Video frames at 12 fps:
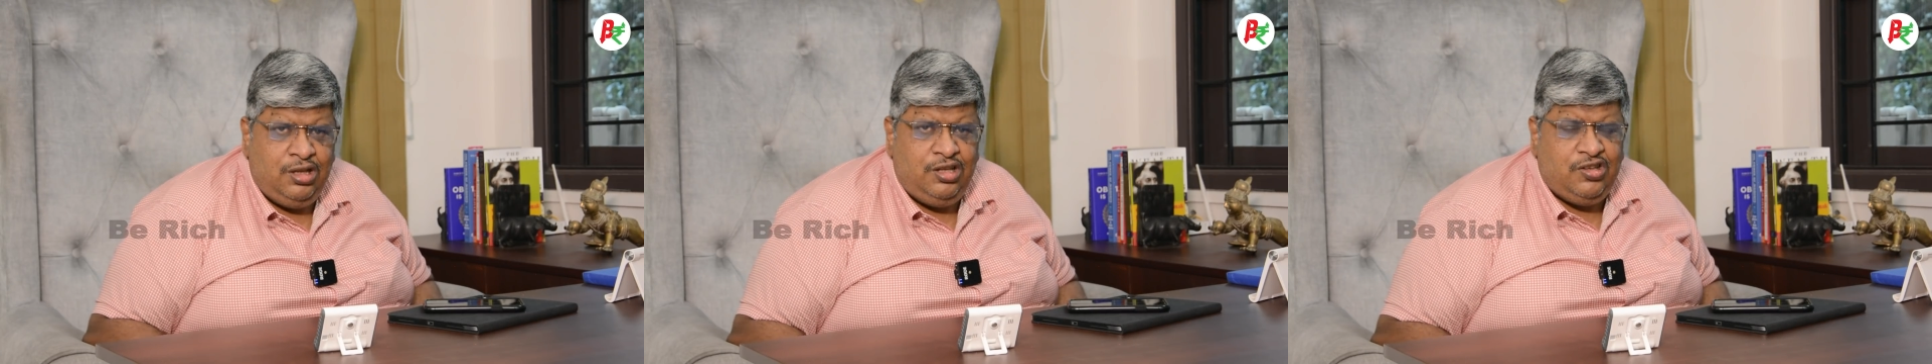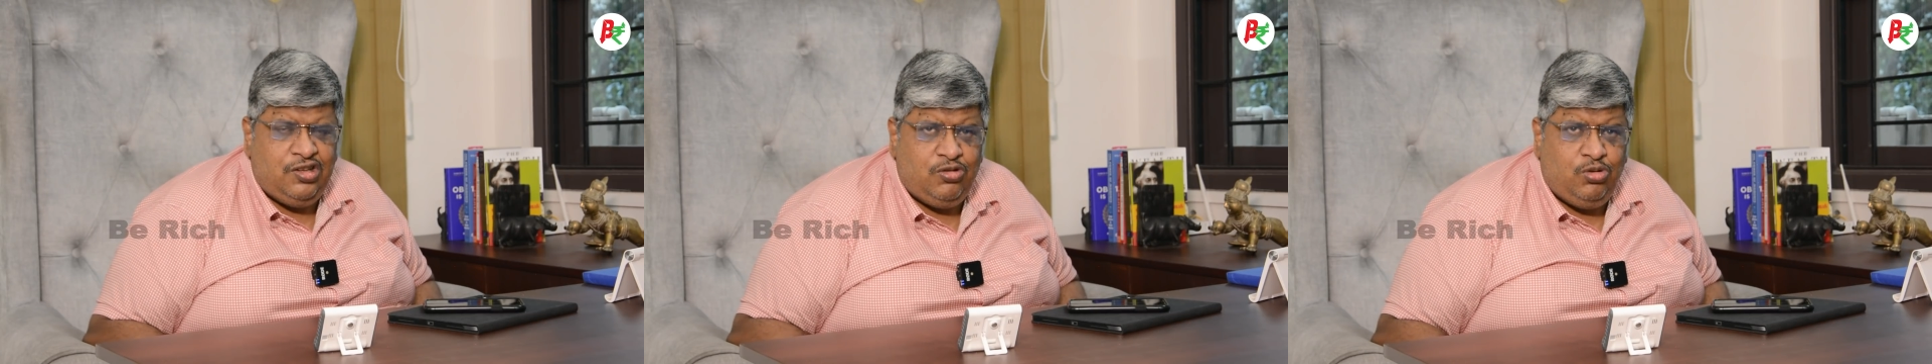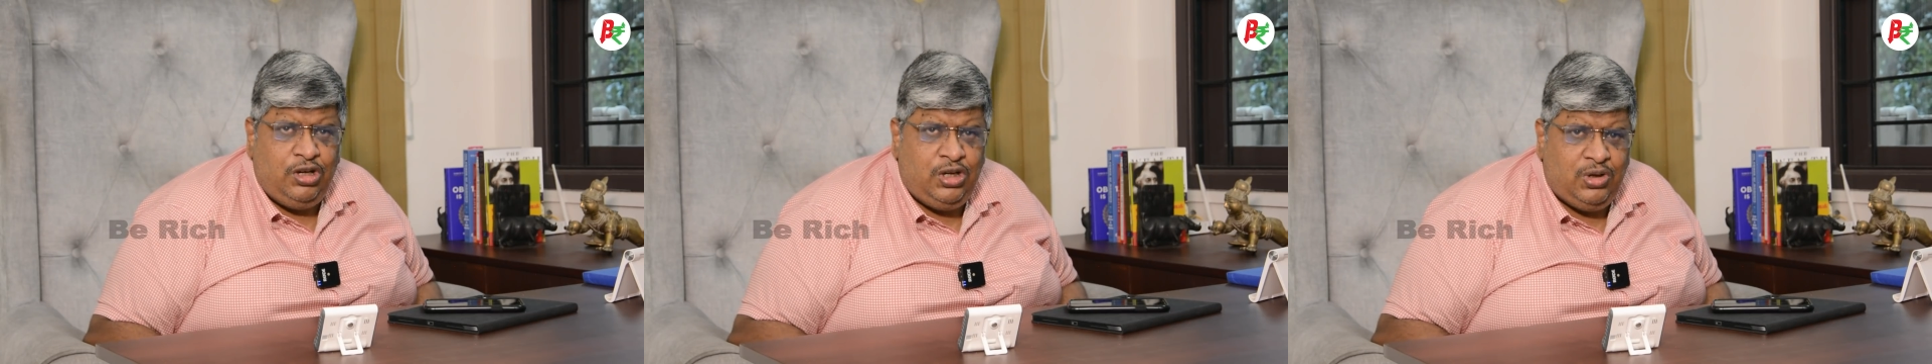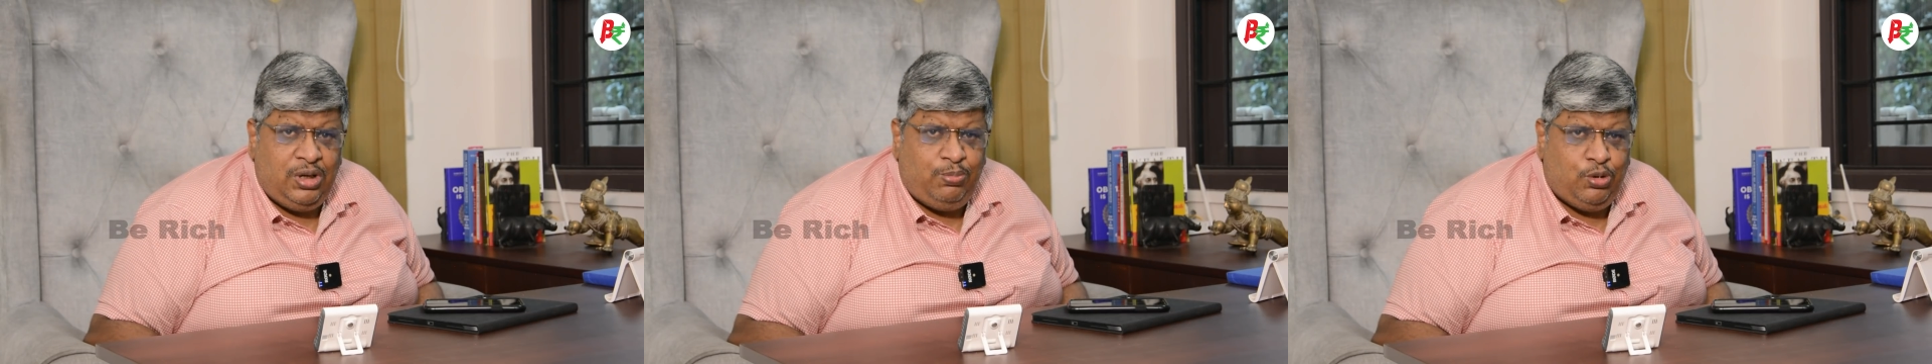This is going
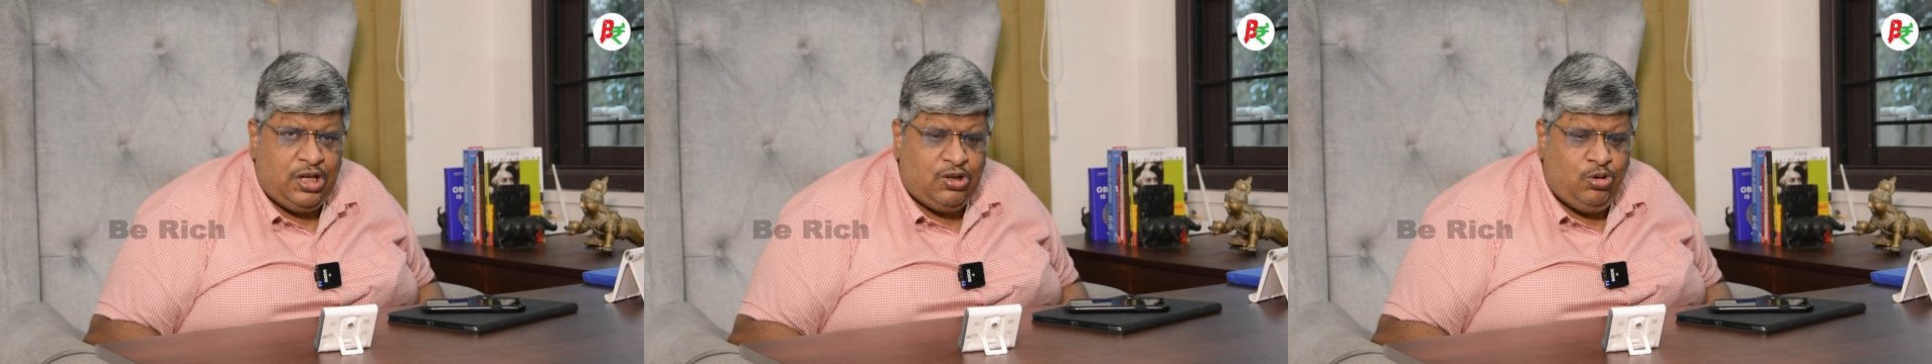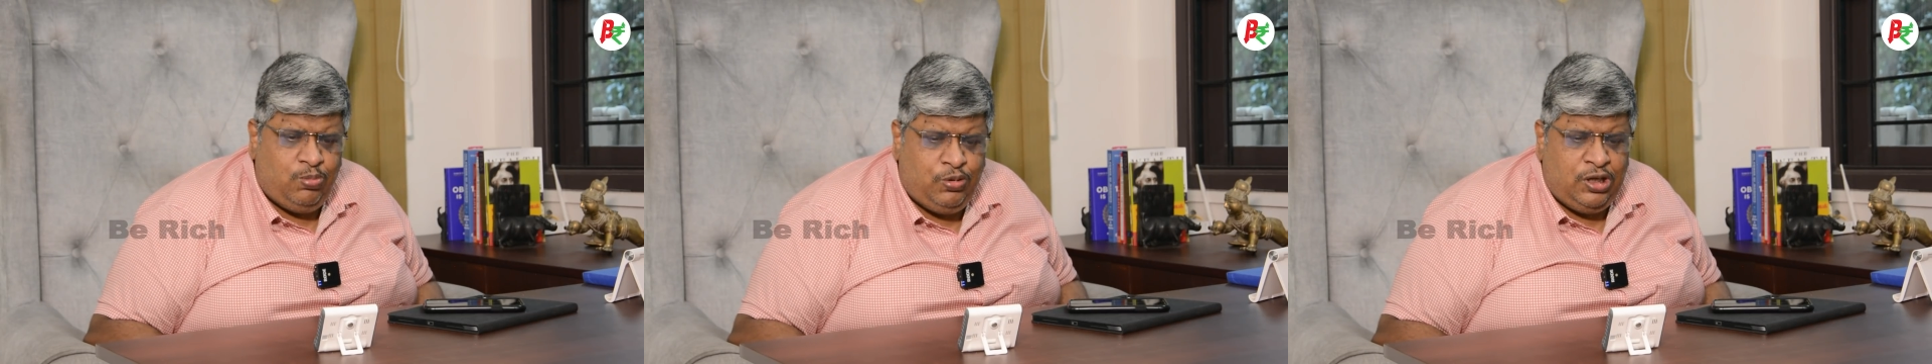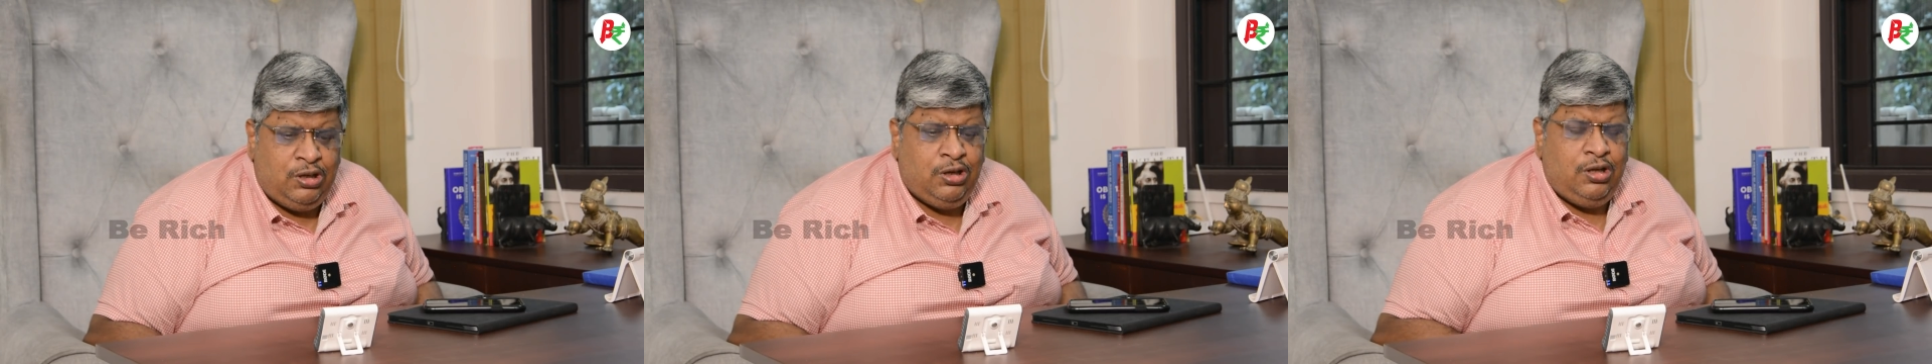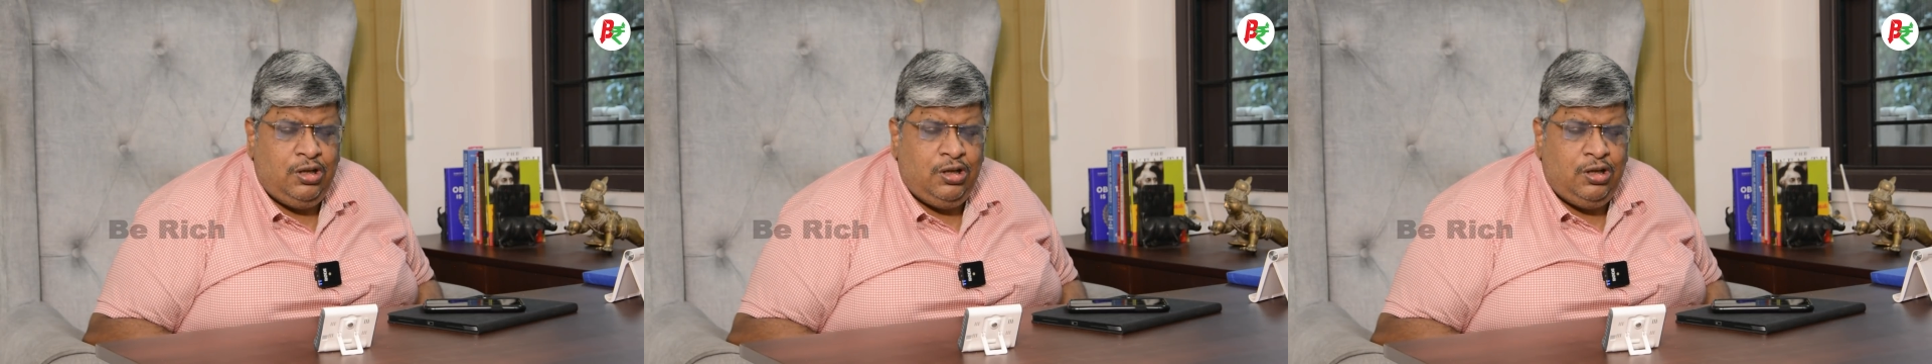to break open